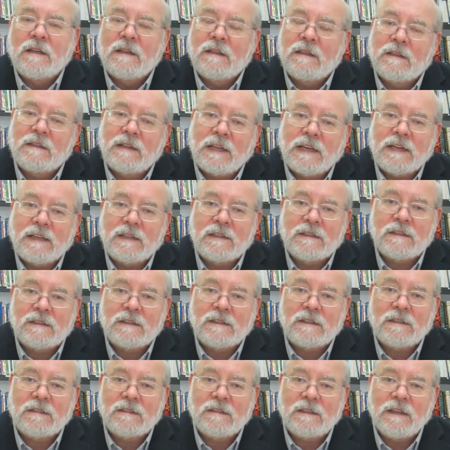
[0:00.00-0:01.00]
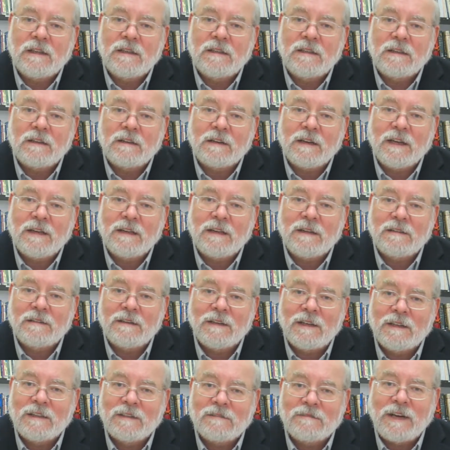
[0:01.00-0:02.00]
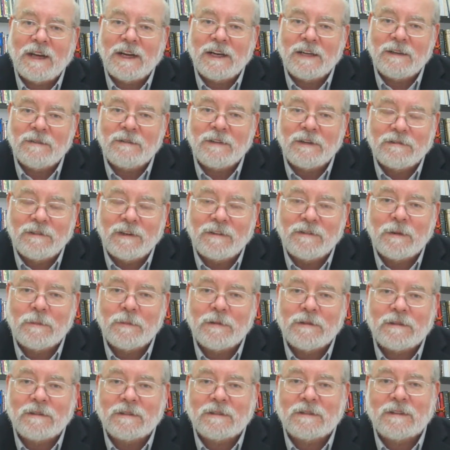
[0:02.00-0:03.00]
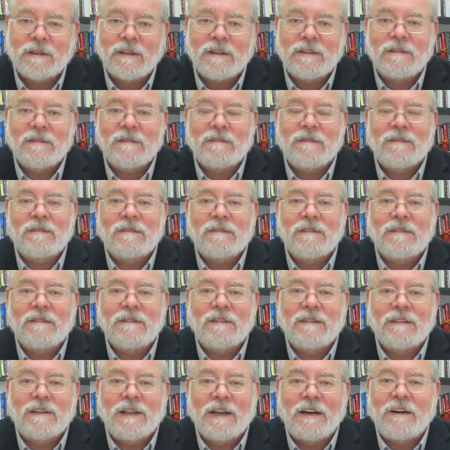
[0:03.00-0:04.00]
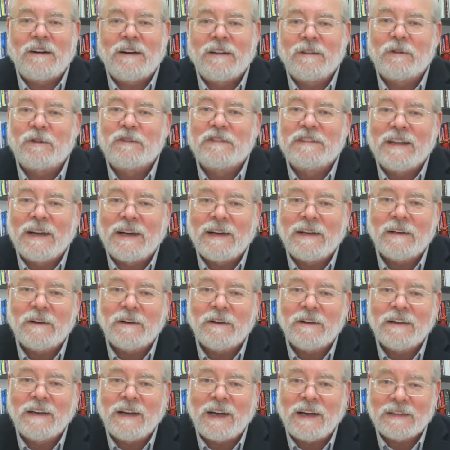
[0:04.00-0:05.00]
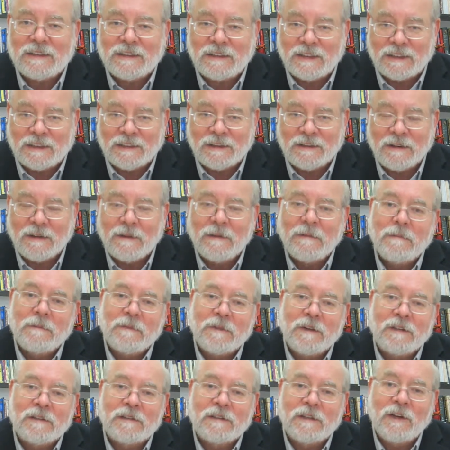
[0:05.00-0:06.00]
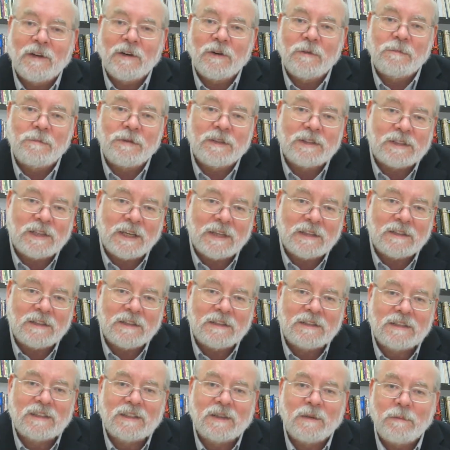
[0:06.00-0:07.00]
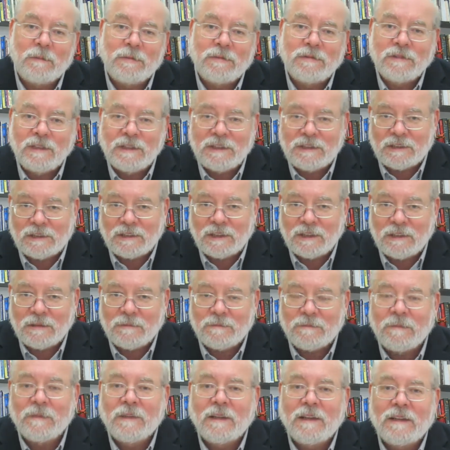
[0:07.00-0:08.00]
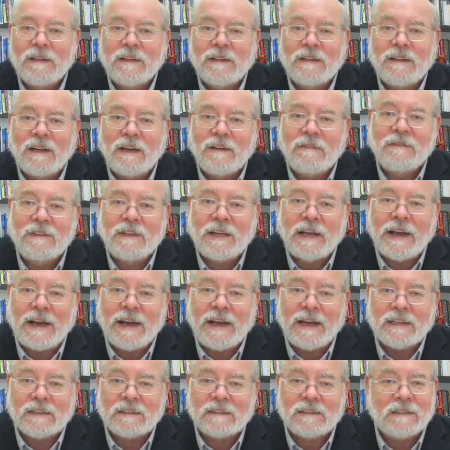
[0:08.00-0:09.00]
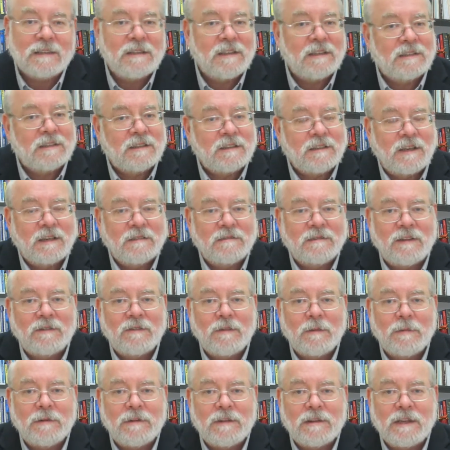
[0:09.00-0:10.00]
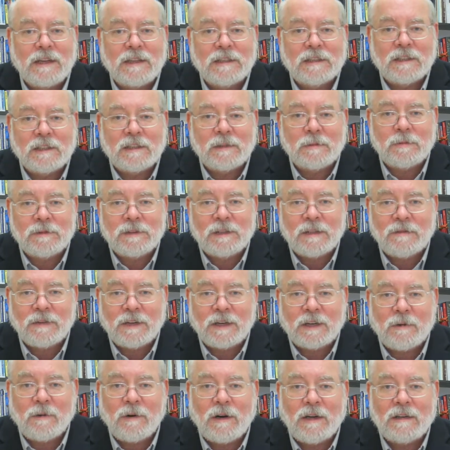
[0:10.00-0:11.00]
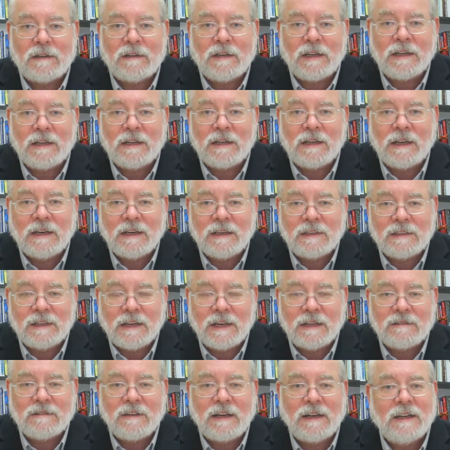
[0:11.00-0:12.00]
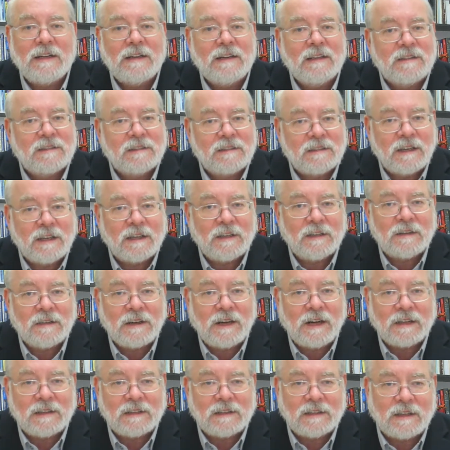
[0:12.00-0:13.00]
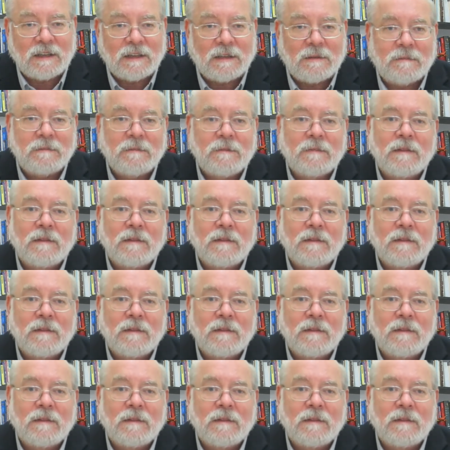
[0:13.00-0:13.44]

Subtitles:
Things in the land of deliverables, they're either done or not done. There's no percentage completion of tasks. It's a deliverable, has a specific quality and a deadline, it's done or not done.